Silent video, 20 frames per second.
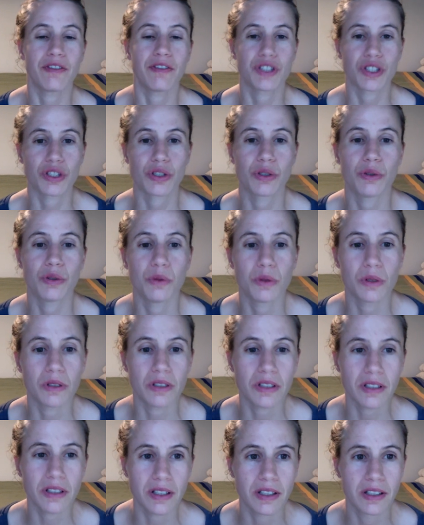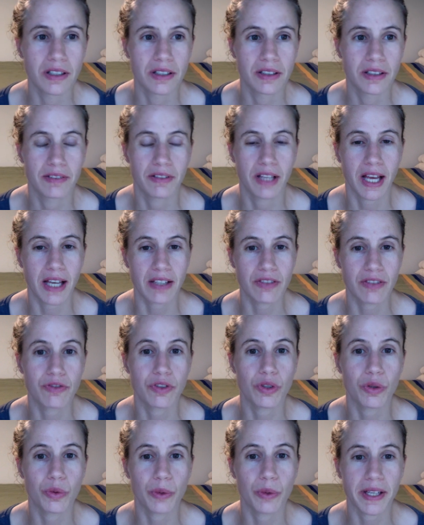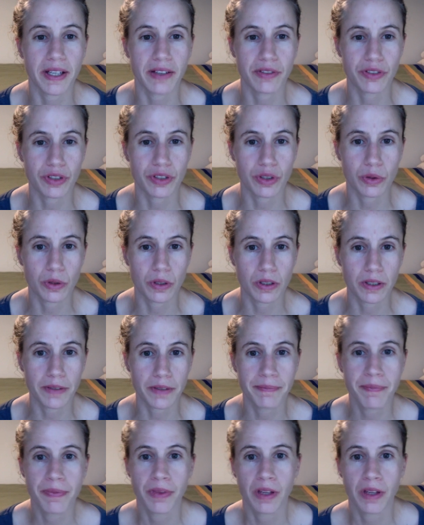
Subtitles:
school, last full week of school,